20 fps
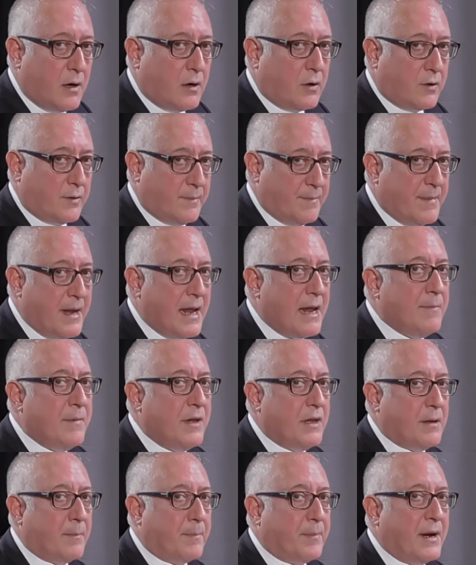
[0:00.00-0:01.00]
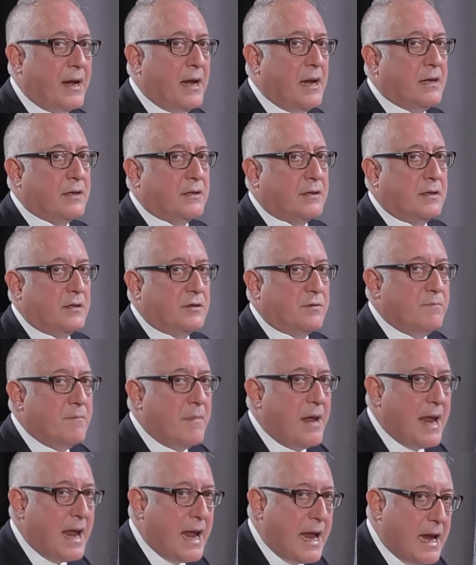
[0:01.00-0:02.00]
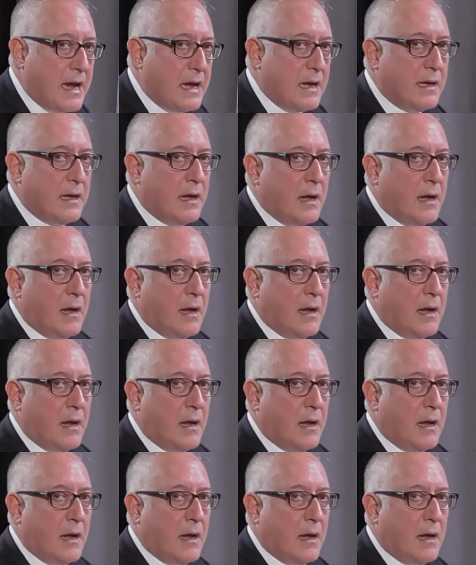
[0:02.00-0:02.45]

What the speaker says: or maybe the playlist is made